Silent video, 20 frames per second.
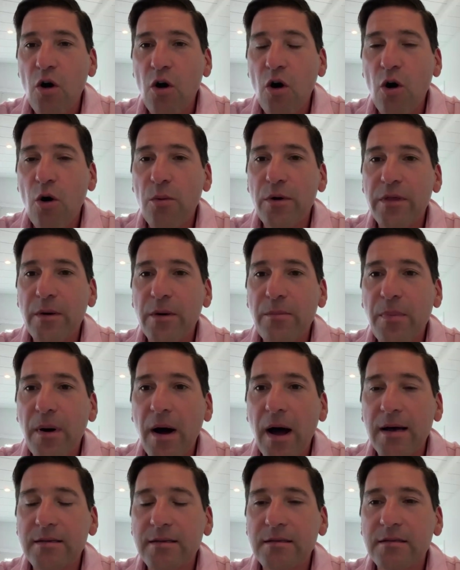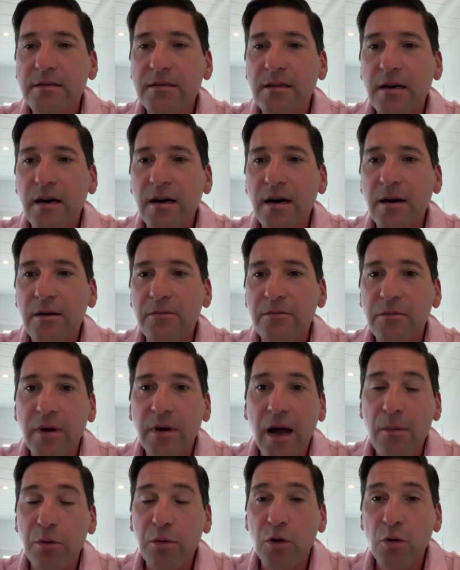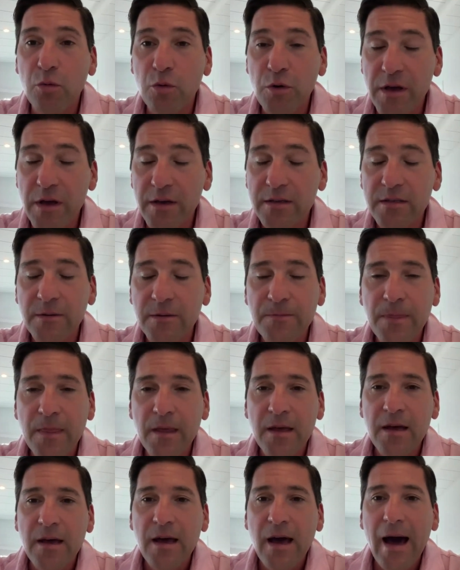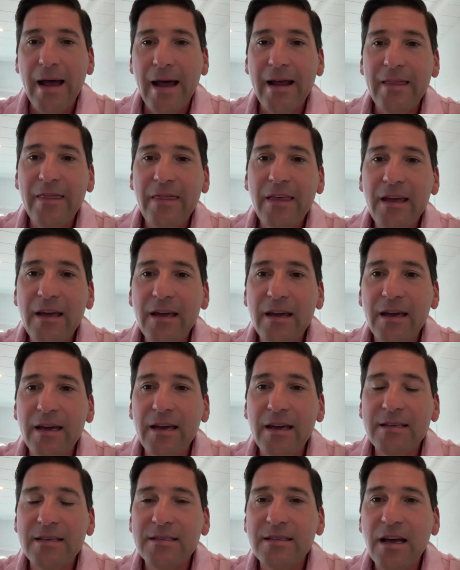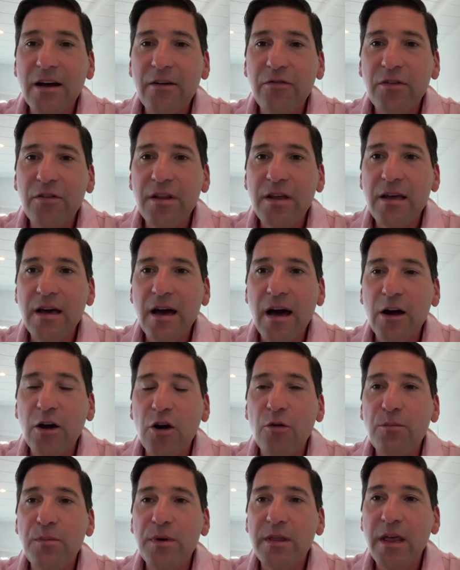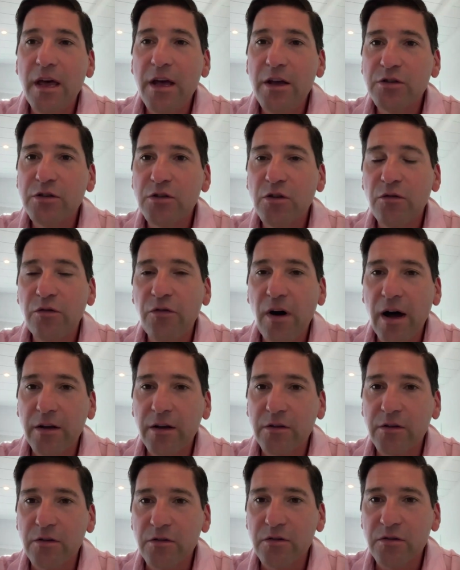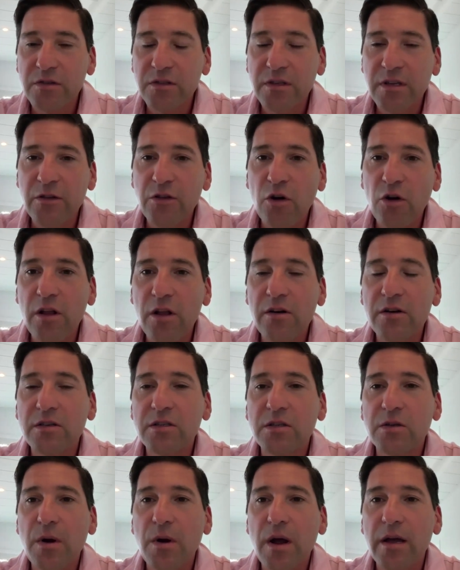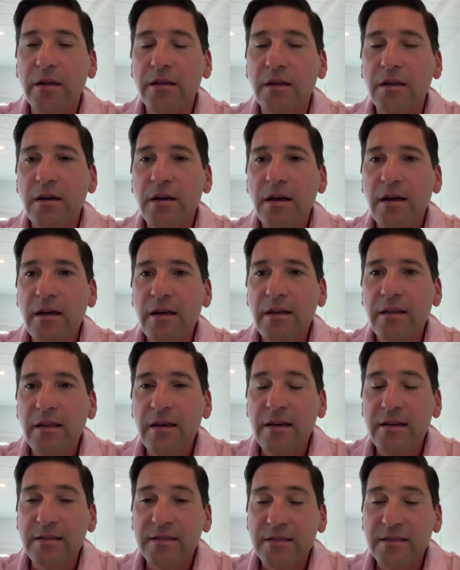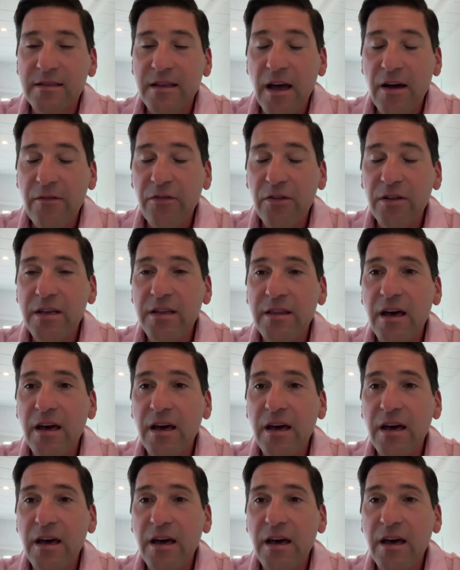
over the past couple of weeks. And I think it's definitely a combination of factors. The dollar strength is definitely